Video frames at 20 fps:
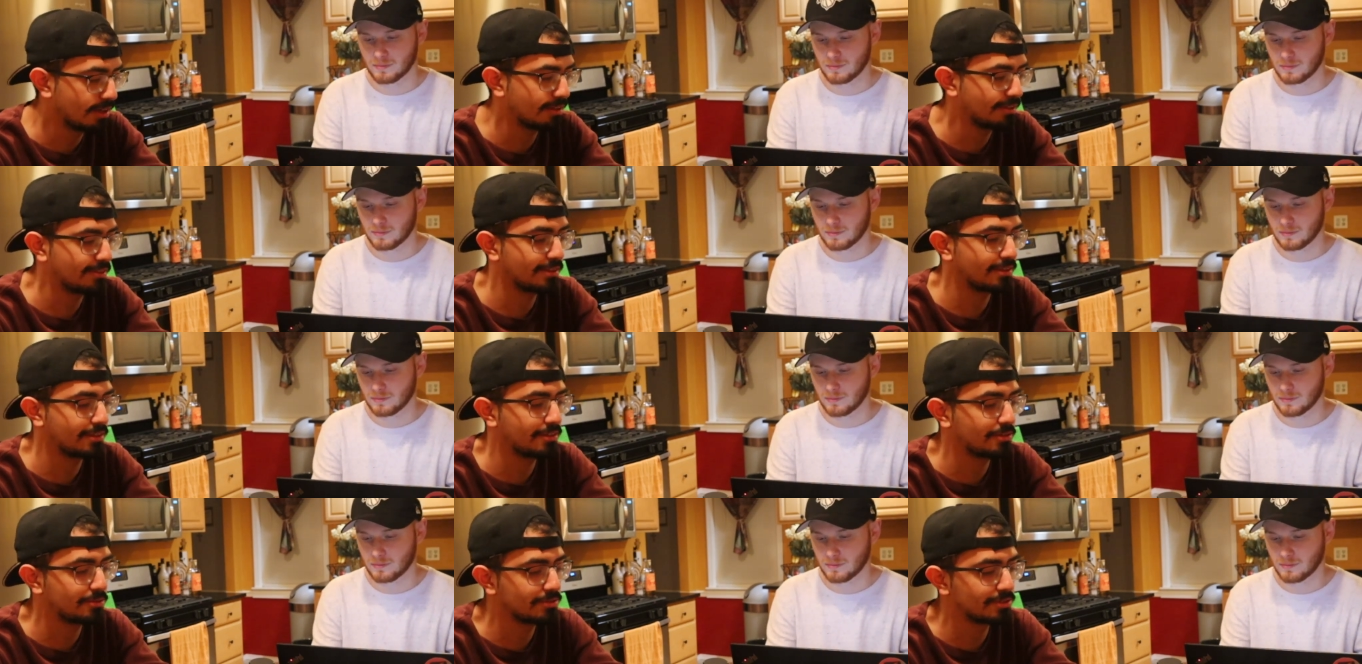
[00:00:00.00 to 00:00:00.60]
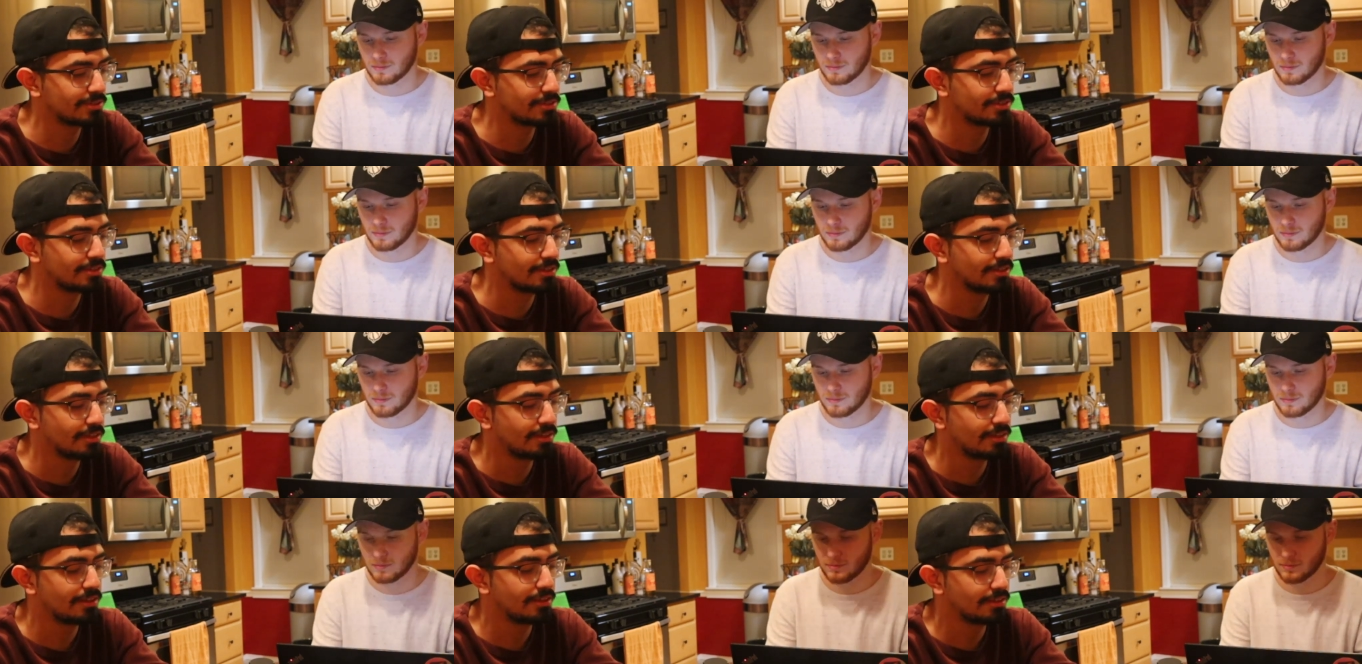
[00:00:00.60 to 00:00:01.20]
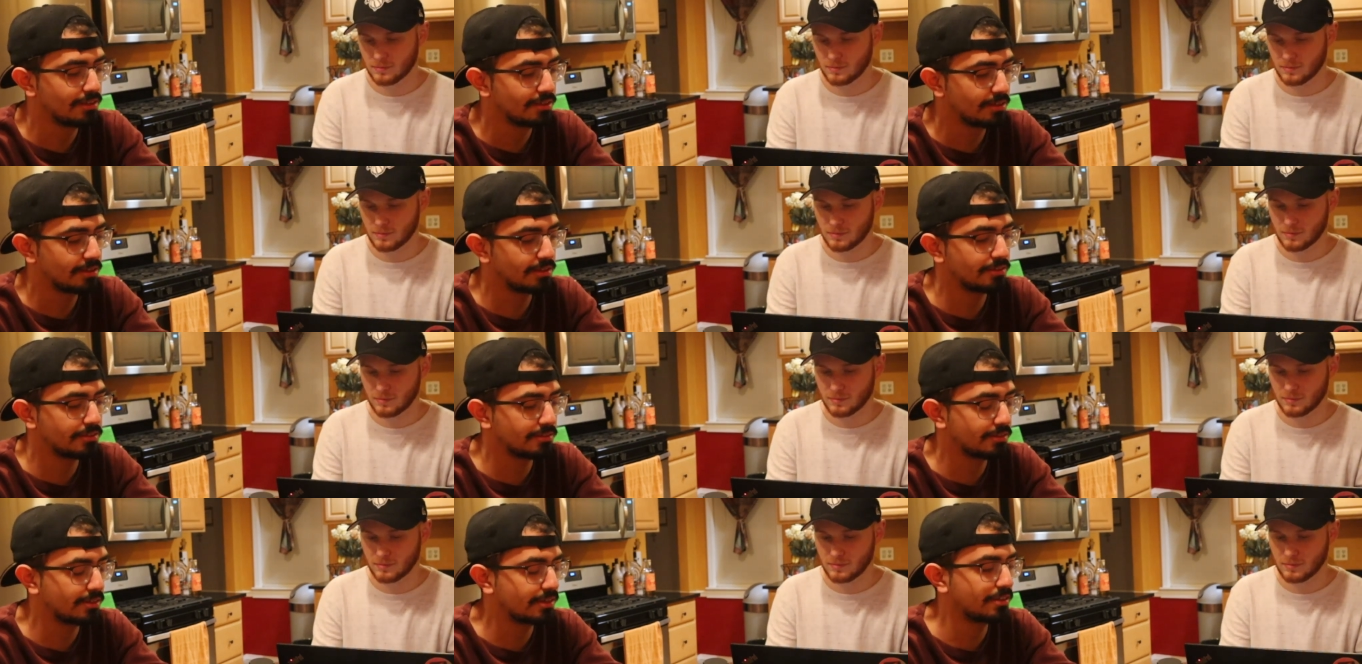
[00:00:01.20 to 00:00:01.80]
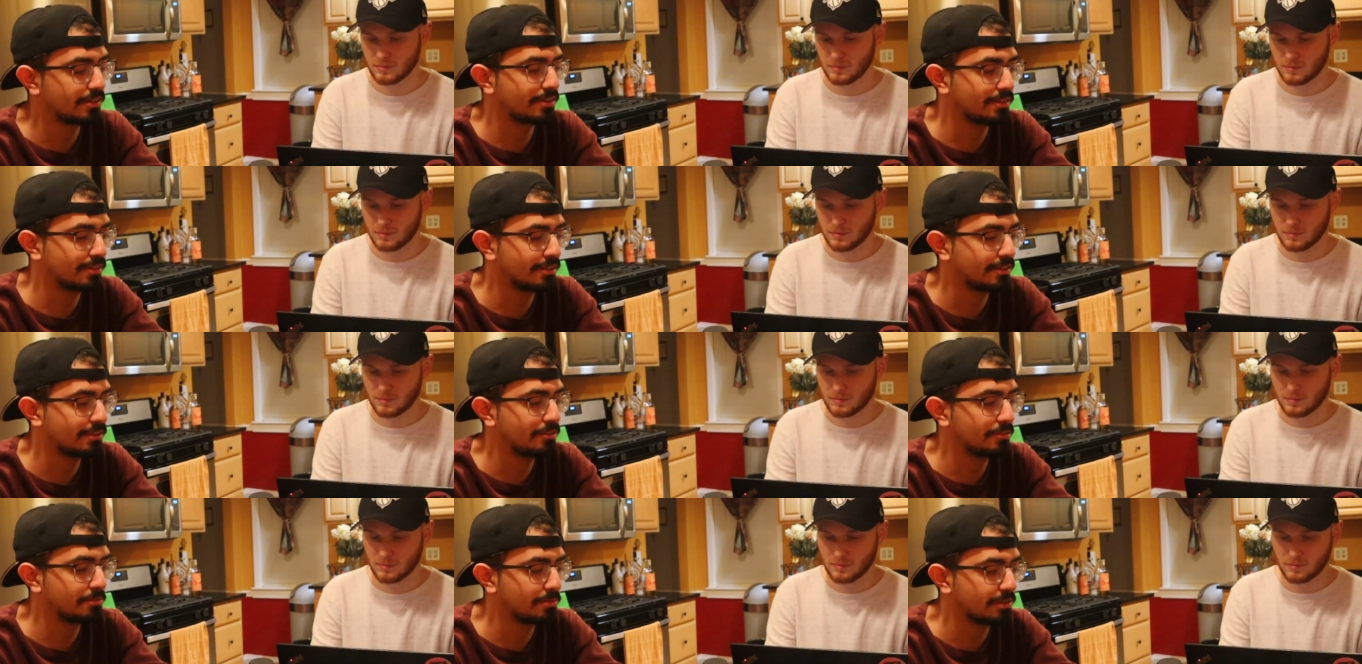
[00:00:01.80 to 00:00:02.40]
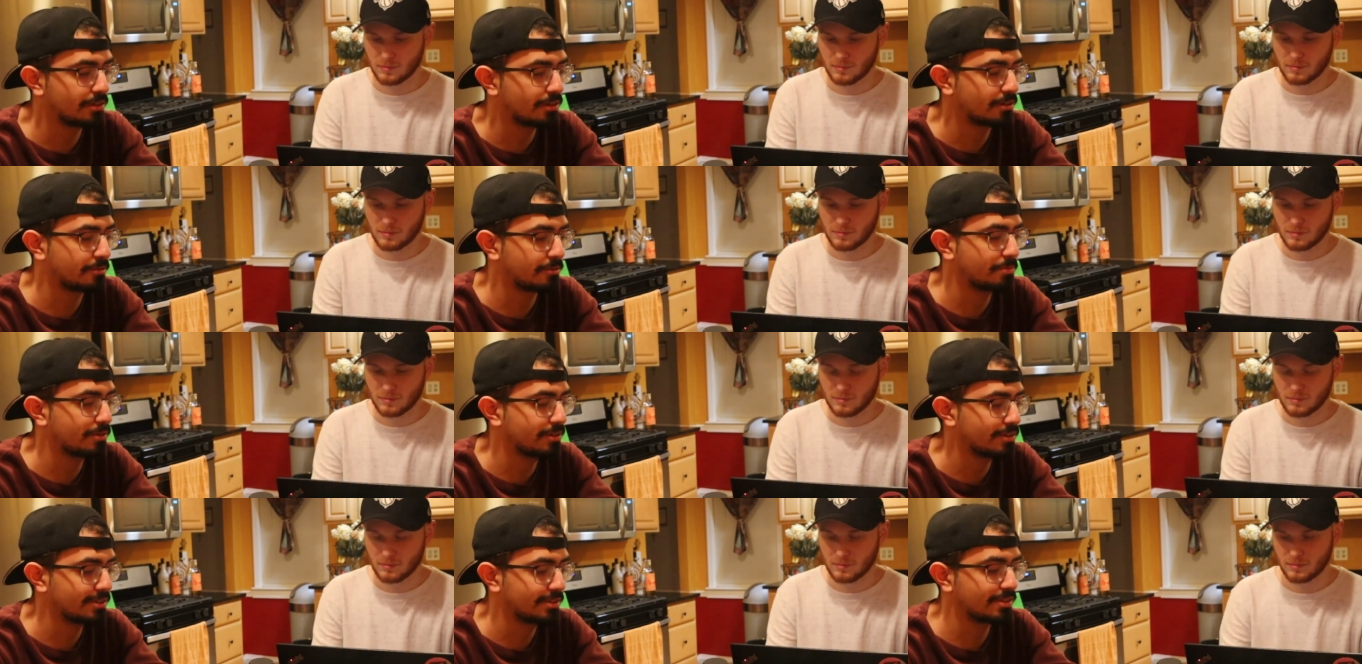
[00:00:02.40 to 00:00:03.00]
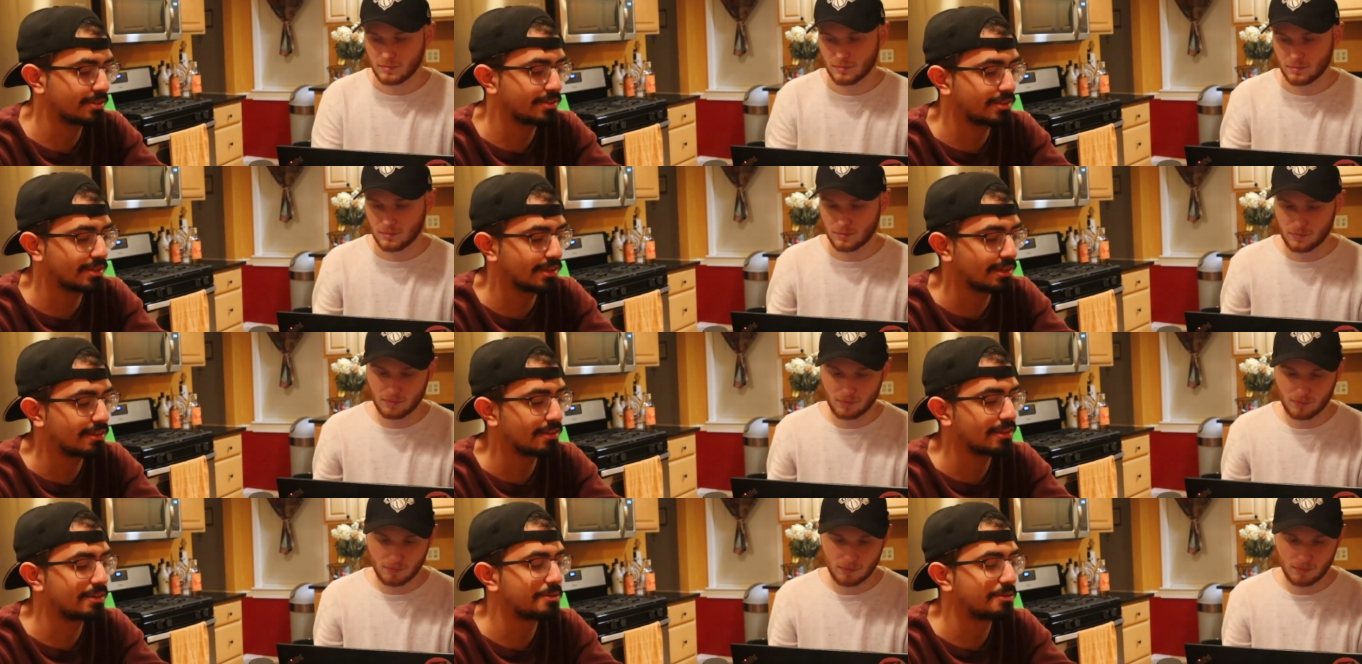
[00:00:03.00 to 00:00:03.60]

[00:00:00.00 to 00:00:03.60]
Speaker 1: think it was i think you'd be hard pressed to say that it